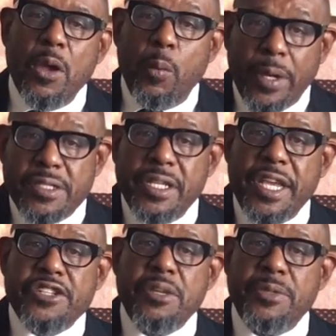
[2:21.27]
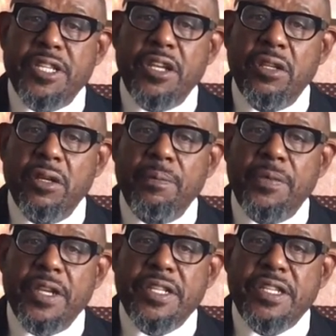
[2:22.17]
Reconciliation in particular
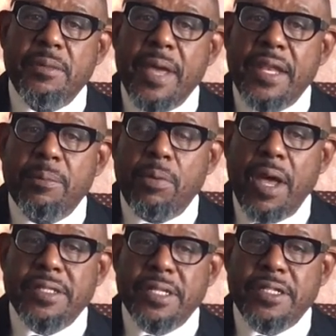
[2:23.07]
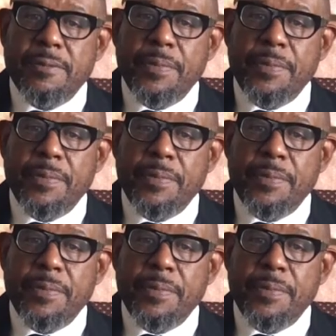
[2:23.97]
is a demanding process.